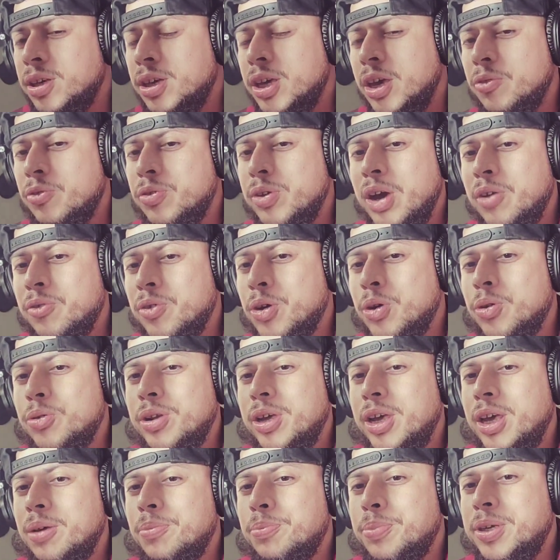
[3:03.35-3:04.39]
If you ever own
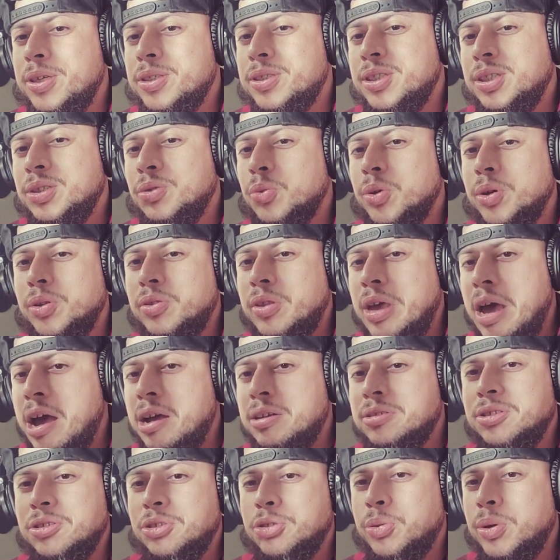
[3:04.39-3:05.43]
an MPC
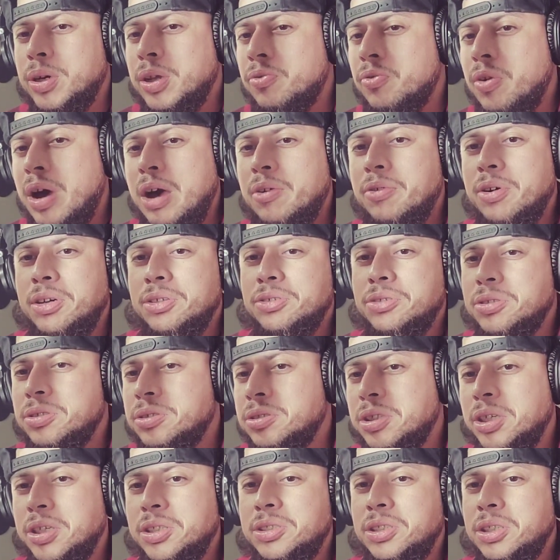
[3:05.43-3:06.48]
1000,
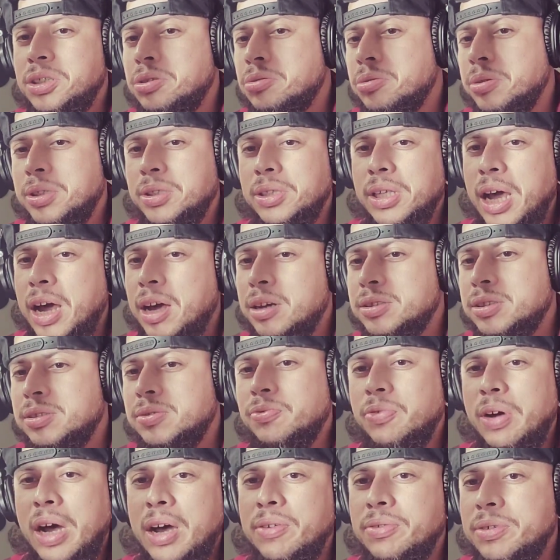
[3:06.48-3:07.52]
2500,
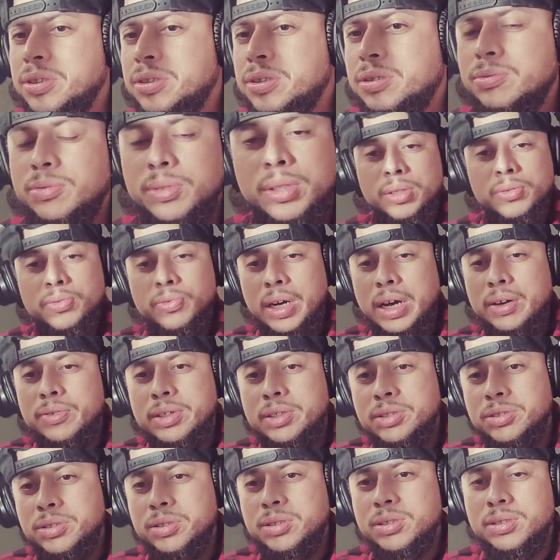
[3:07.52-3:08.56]
63,500, well,
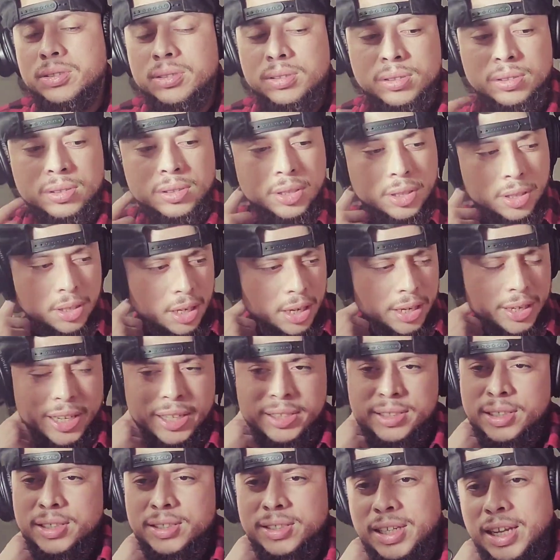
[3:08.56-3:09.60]
500, I
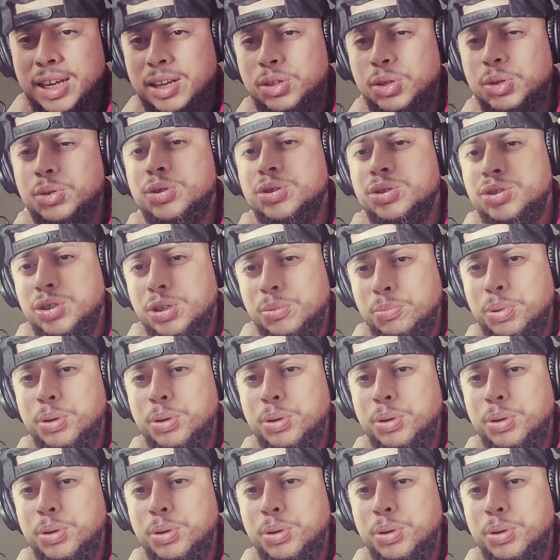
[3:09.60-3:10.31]
guess it's standalone because you can